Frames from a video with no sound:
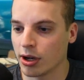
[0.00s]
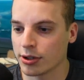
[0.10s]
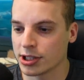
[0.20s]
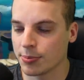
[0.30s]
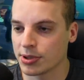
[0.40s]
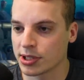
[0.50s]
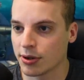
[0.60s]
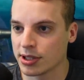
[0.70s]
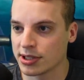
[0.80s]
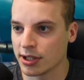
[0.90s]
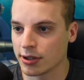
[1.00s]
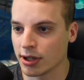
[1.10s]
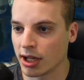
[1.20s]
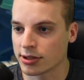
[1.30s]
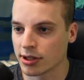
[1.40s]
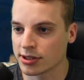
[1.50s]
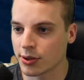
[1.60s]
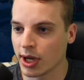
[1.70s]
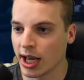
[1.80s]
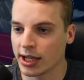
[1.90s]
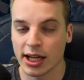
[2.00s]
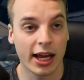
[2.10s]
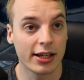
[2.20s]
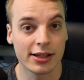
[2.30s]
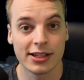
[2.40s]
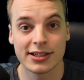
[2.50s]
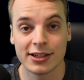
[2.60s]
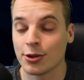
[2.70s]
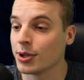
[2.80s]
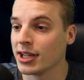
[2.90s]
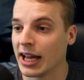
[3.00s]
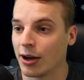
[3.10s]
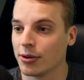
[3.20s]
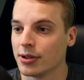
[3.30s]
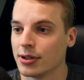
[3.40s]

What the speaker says: our ship is going to sink or not. So let's go ahead and listen to it now.